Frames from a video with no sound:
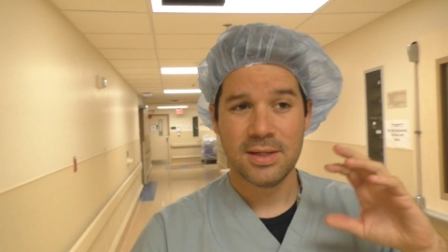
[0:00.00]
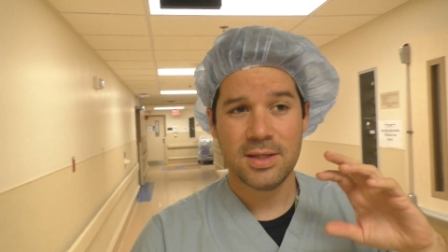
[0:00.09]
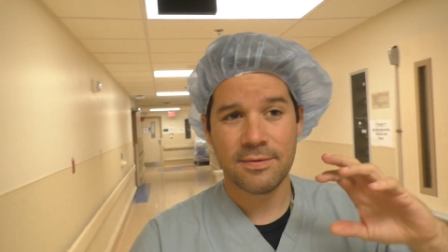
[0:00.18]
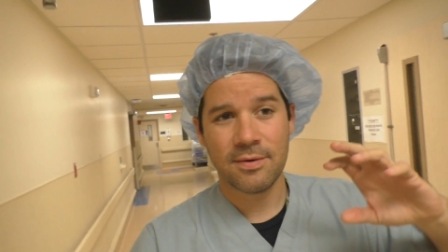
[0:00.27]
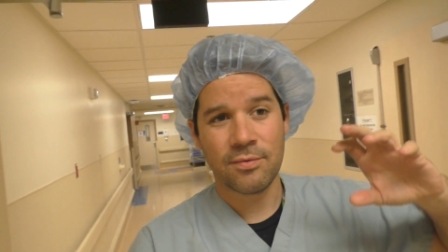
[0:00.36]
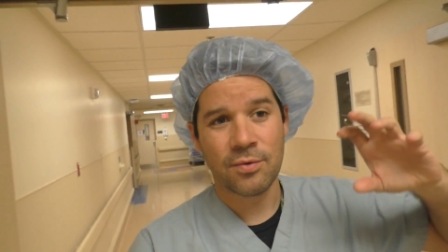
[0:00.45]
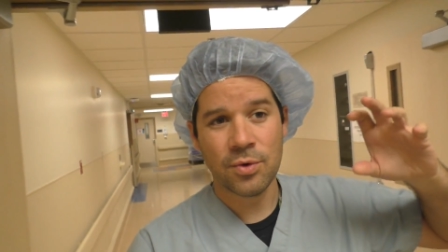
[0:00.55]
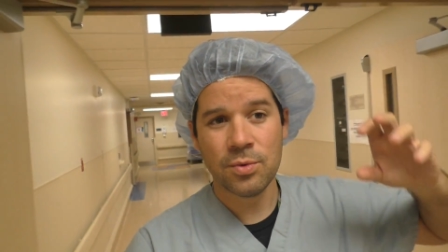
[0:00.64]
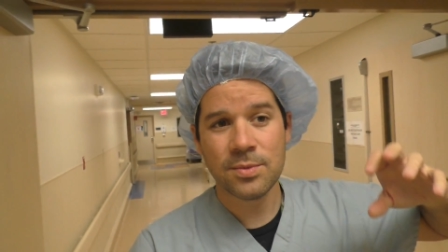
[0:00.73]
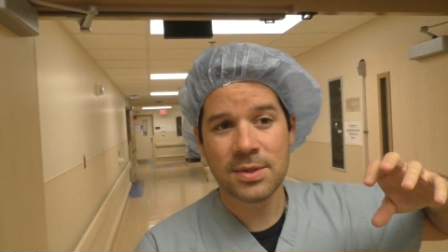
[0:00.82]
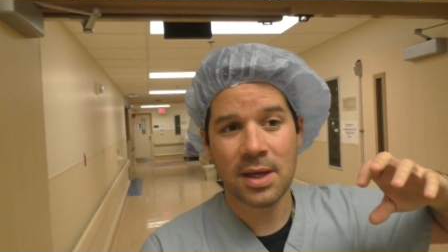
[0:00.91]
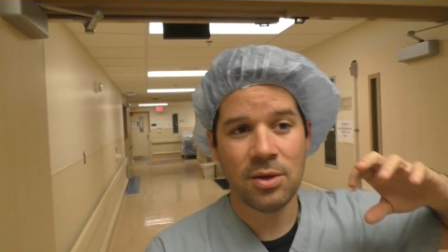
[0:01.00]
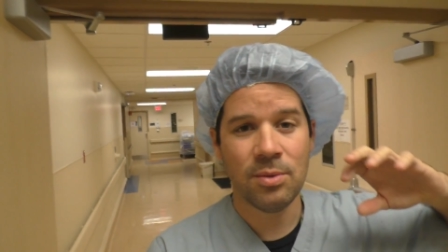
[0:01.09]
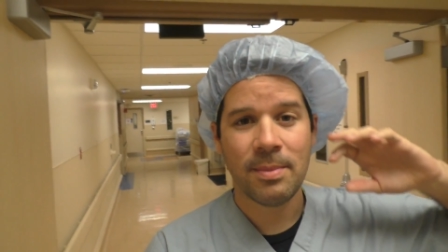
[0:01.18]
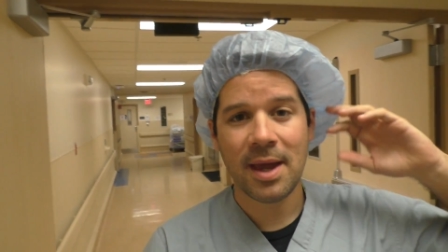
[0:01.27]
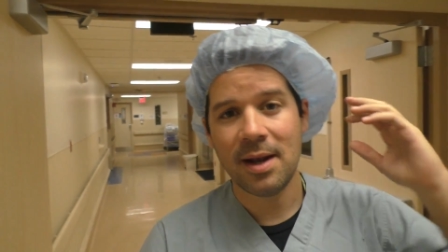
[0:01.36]
different rooms that
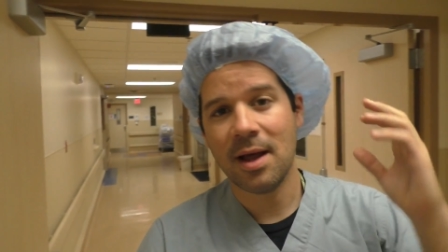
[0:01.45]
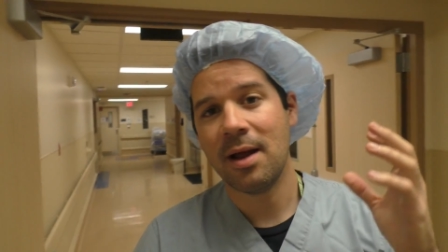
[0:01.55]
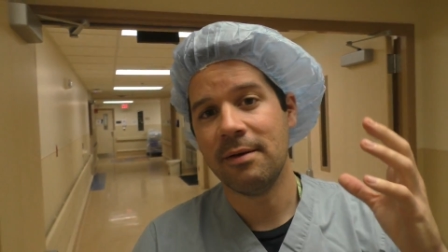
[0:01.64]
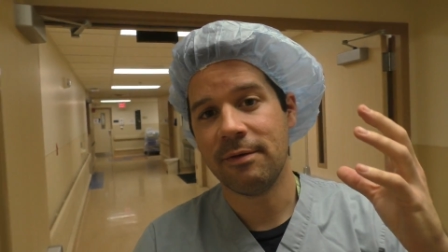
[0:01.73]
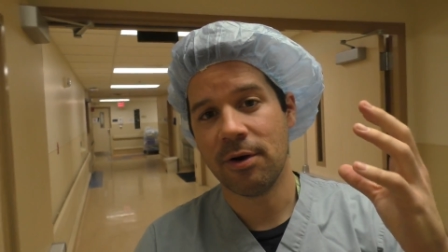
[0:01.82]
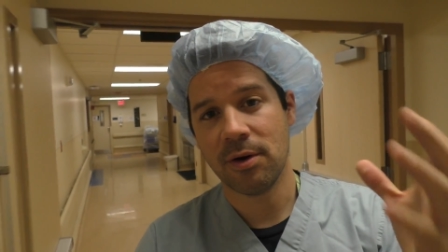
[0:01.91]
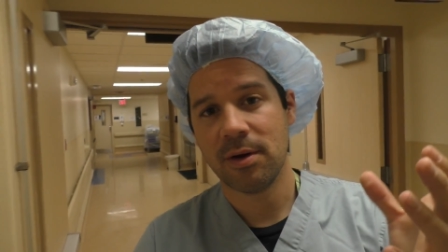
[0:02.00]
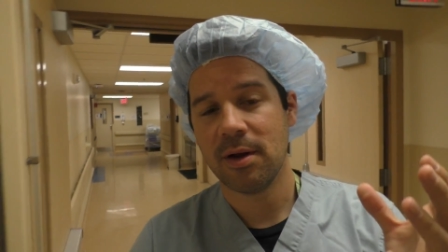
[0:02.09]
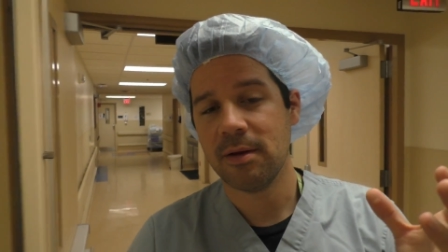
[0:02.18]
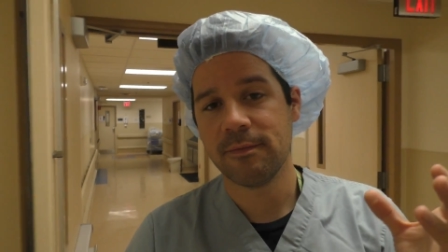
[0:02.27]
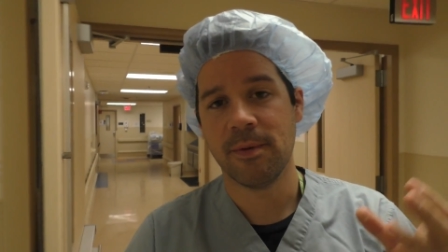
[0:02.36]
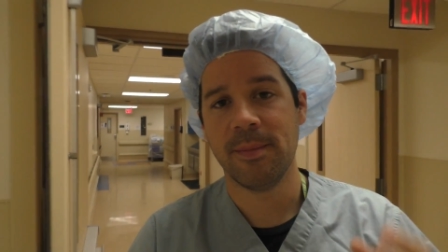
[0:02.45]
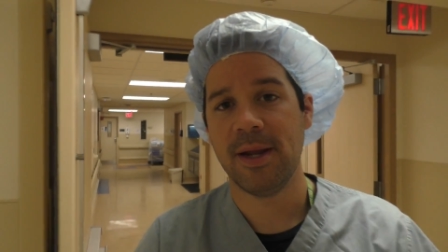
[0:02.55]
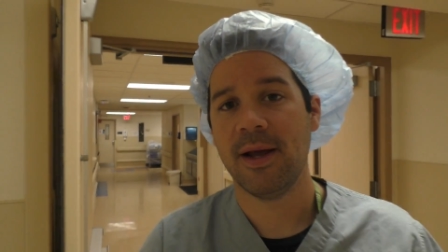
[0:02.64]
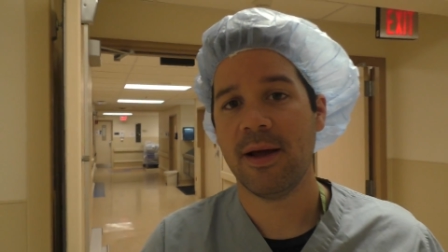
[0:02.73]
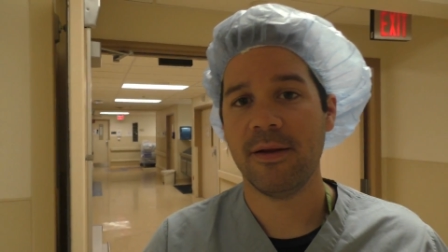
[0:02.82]
you may not have heard of or
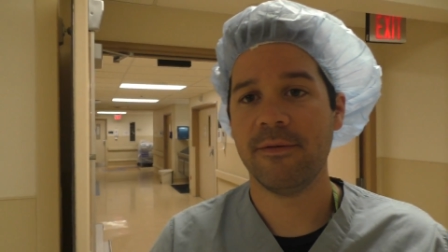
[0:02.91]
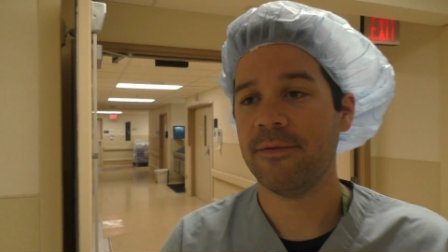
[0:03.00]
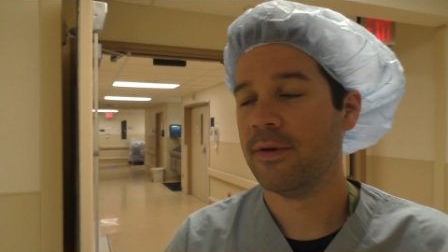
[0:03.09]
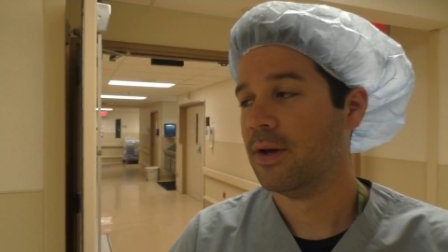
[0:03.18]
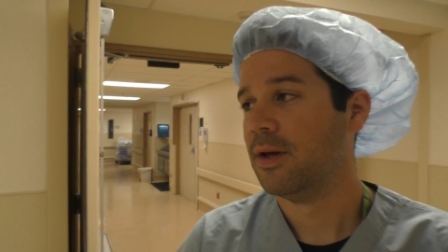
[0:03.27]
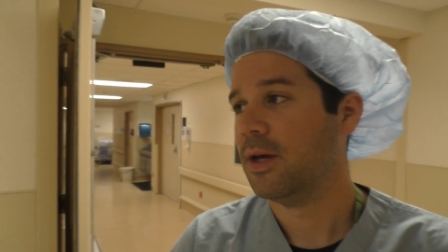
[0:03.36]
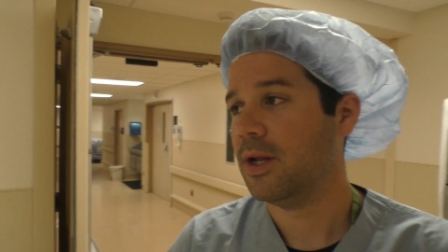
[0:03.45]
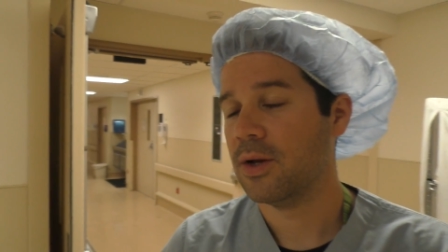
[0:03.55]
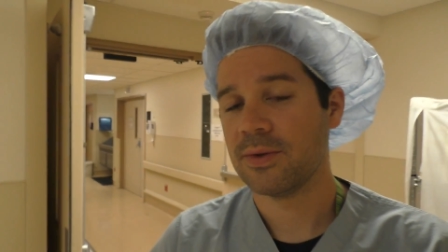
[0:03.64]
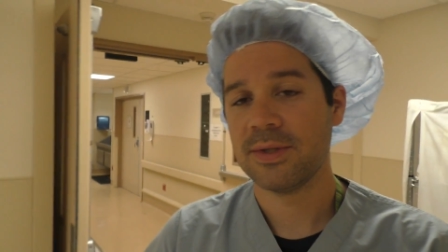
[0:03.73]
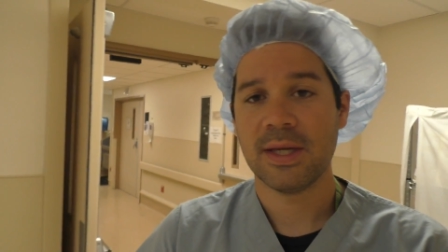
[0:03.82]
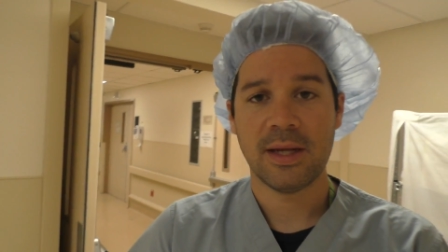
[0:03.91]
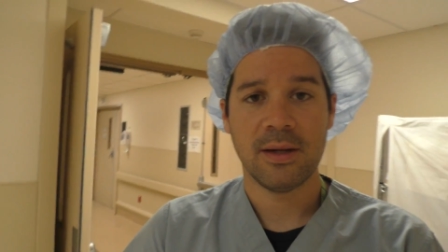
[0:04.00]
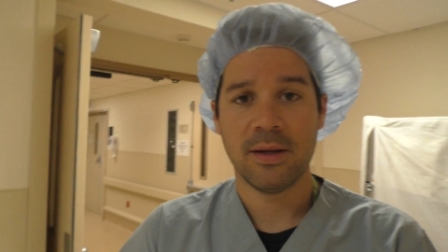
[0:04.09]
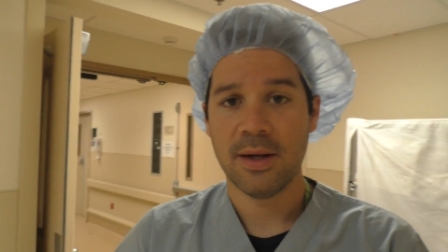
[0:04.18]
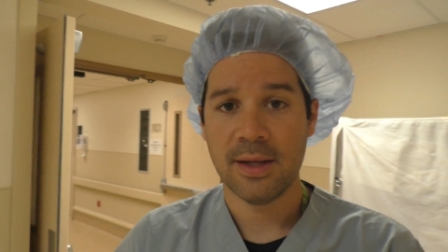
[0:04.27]
may not have seen
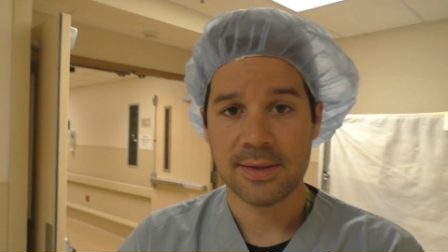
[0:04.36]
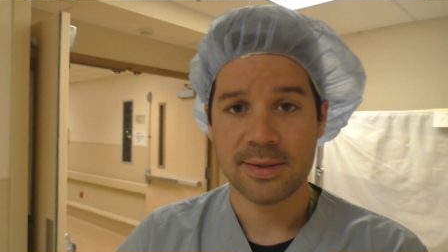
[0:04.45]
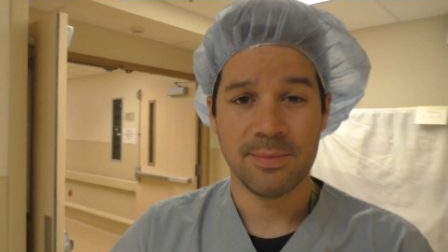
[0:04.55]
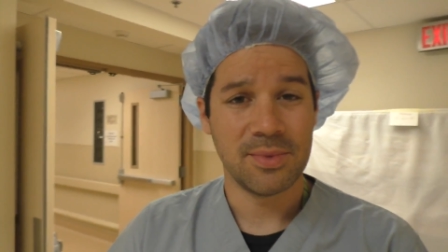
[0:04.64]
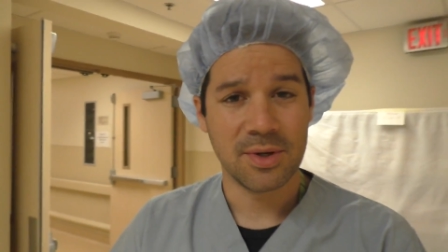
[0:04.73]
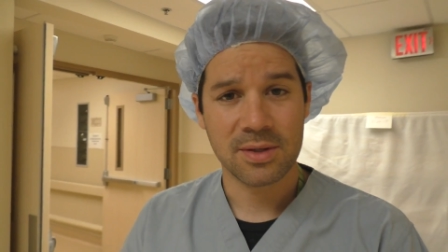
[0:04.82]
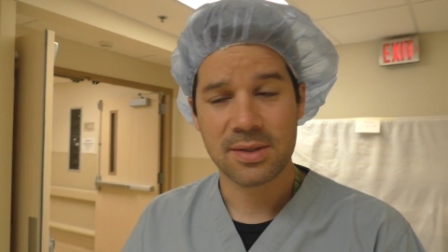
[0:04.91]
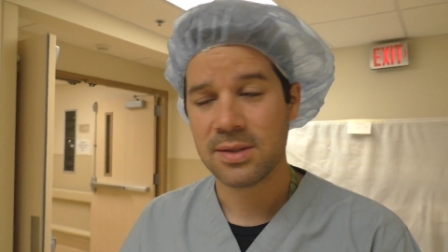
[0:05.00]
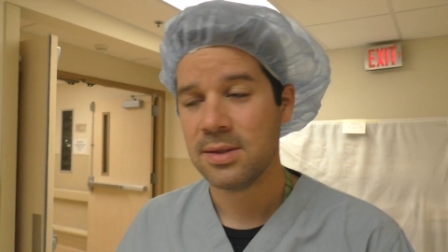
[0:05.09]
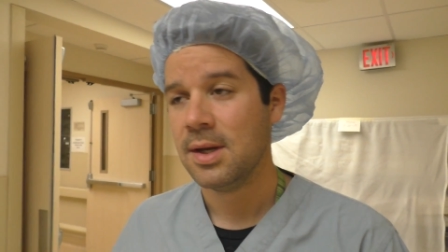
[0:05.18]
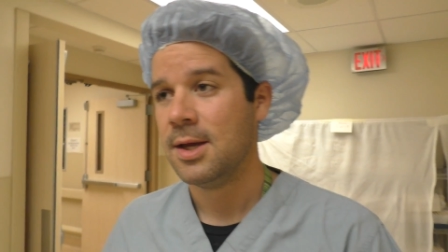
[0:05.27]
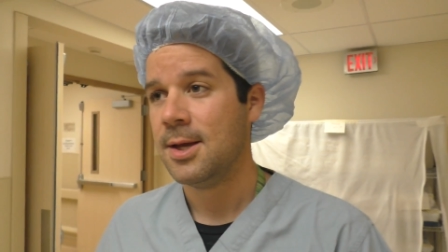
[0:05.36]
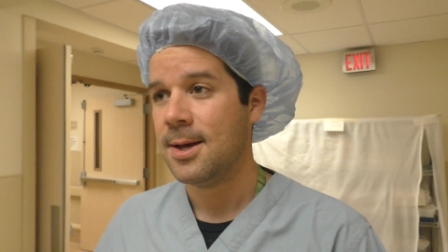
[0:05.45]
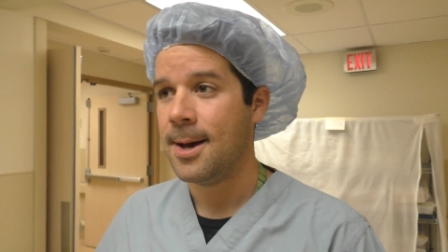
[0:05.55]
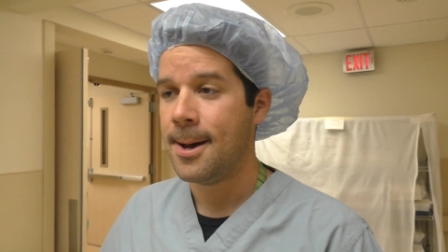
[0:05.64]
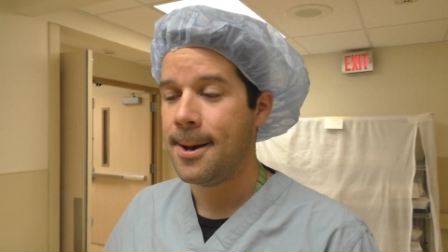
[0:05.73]
in some books.
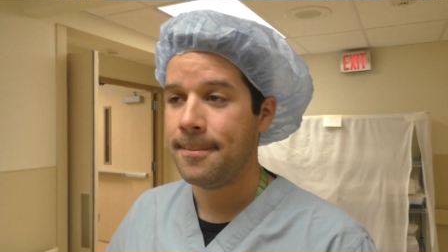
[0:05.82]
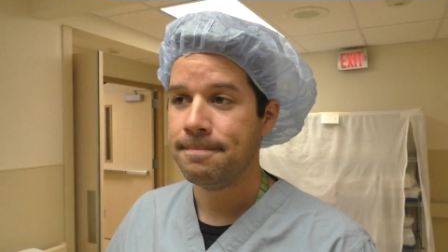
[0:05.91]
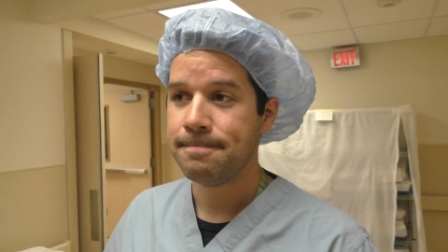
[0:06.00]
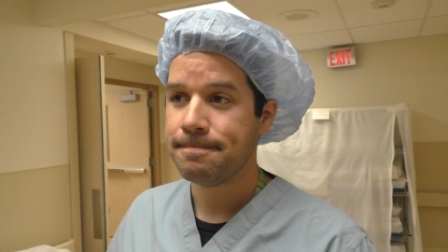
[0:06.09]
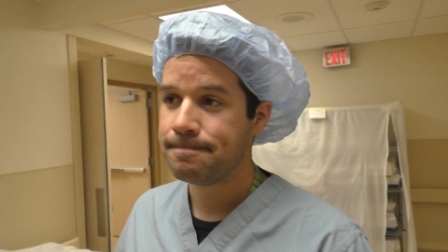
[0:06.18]
Not